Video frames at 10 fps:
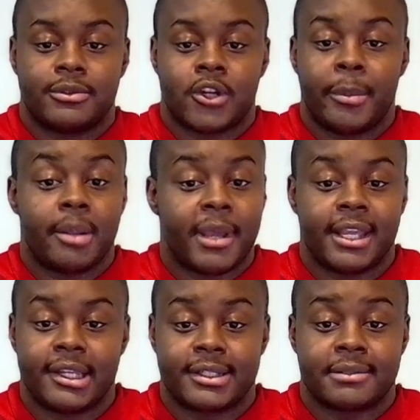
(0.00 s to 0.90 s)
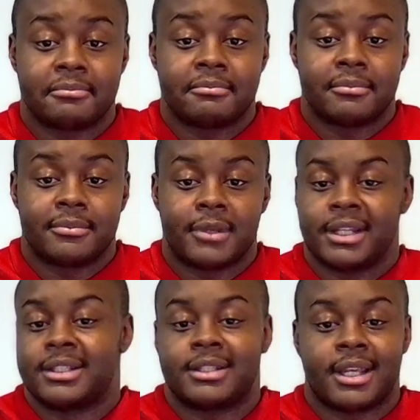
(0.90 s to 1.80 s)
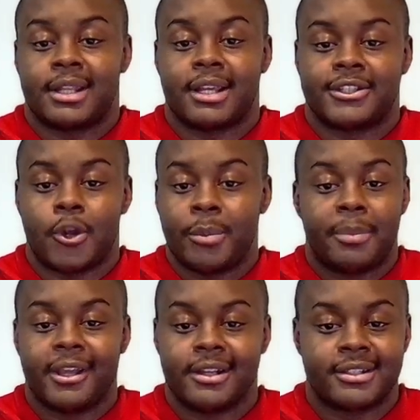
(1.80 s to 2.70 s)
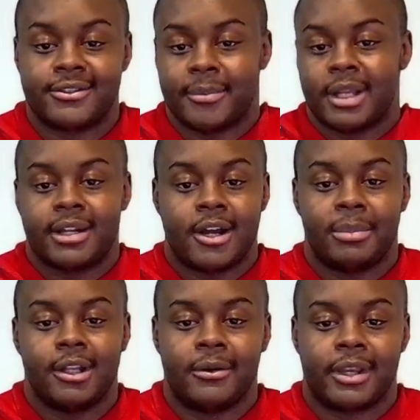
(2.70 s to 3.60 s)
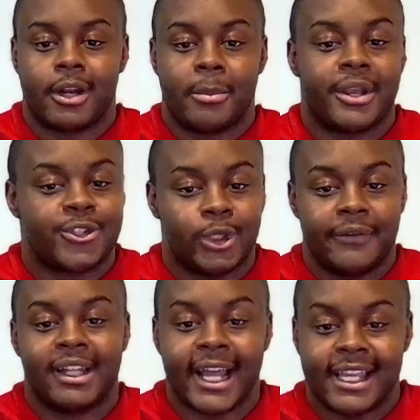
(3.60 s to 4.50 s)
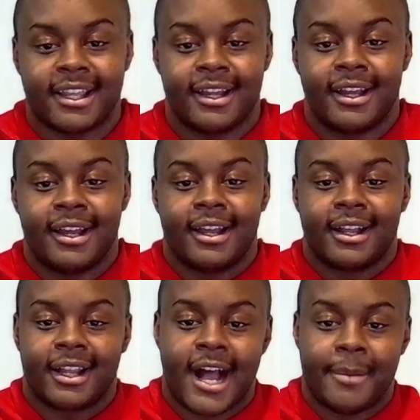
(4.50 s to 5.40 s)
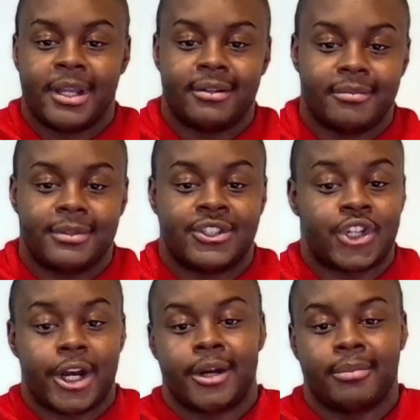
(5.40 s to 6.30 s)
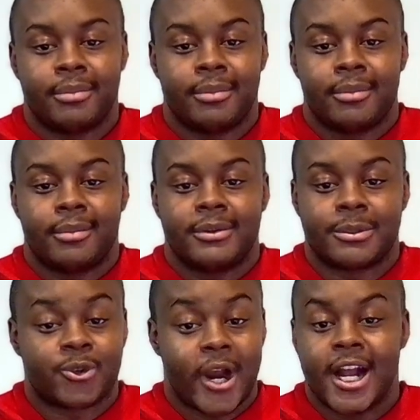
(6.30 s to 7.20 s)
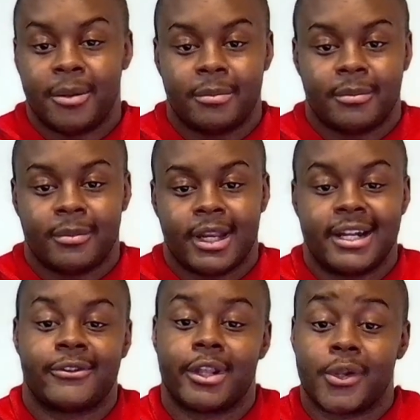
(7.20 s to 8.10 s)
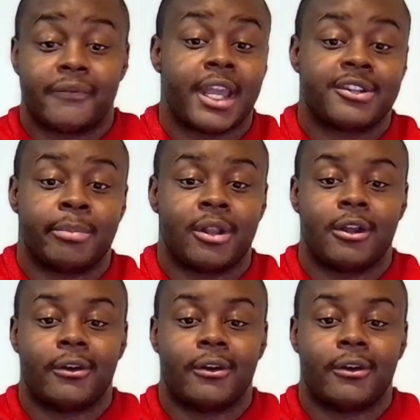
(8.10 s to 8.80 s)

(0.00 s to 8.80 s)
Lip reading: show me the page. Just say that. Show me the page. Drop that down below. Make sure you leave a like, comment, share, subscribe, turn the notification bell